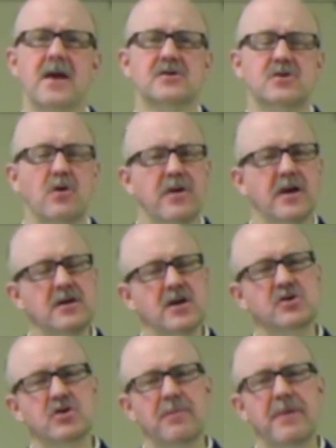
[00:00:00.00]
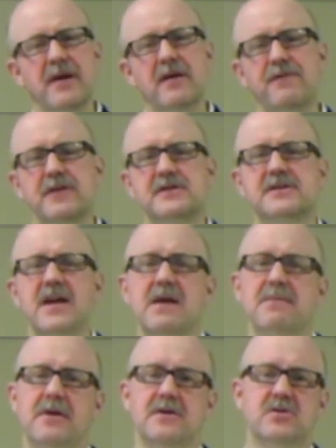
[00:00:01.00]
So the initial benefit
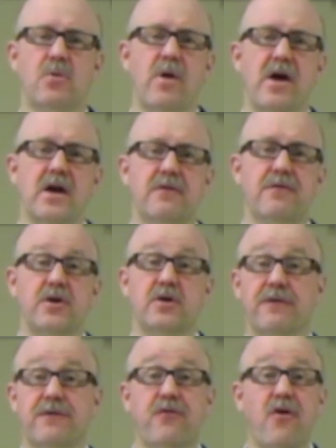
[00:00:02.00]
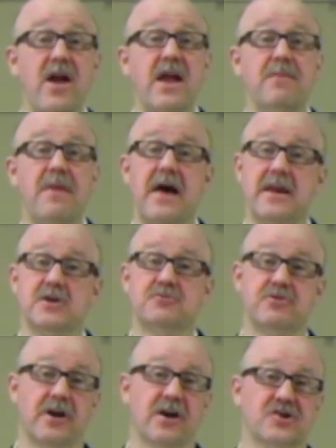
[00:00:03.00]
statement is a way for you to frame that
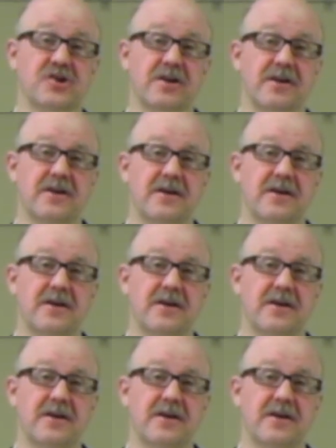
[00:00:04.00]
introduction